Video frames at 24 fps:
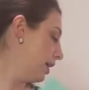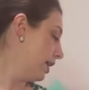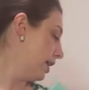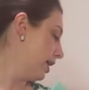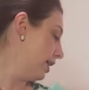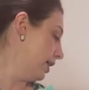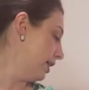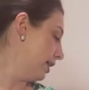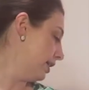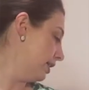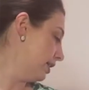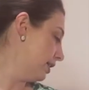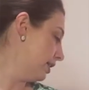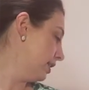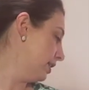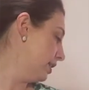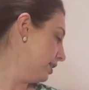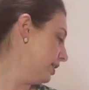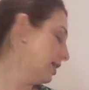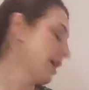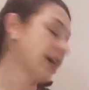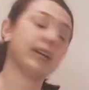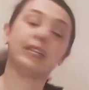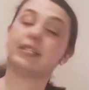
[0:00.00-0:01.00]
And
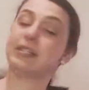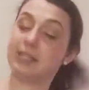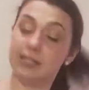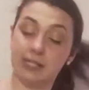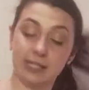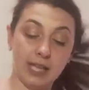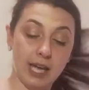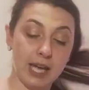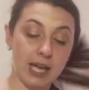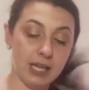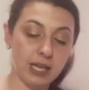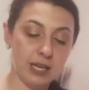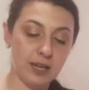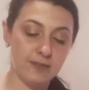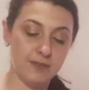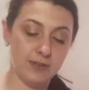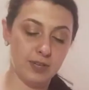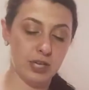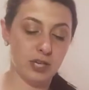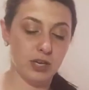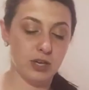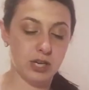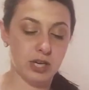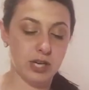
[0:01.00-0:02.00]
that set
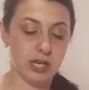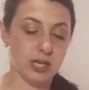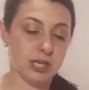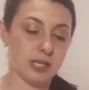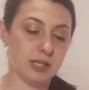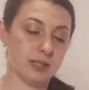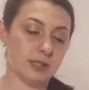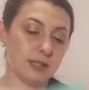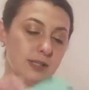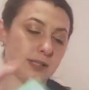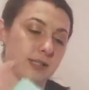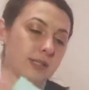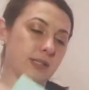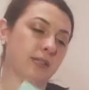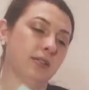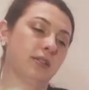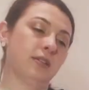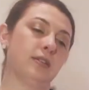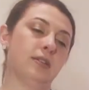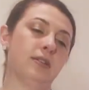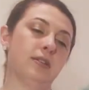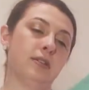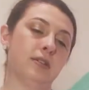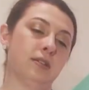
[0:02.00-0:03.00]
of earrings
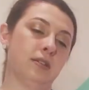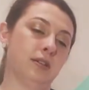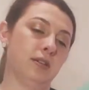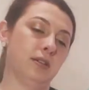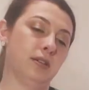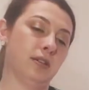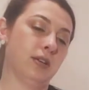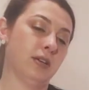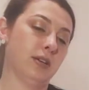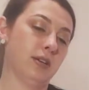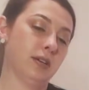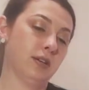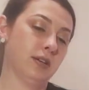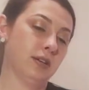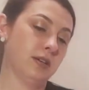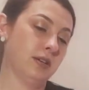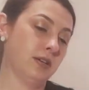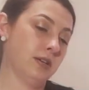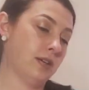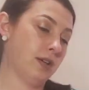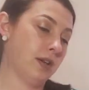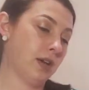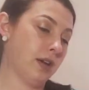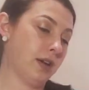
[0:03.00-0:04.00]

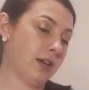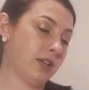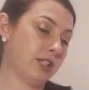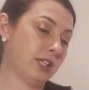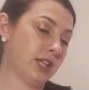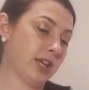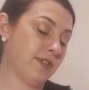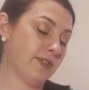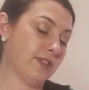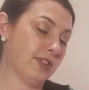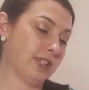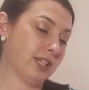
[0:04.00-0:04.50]
I actually have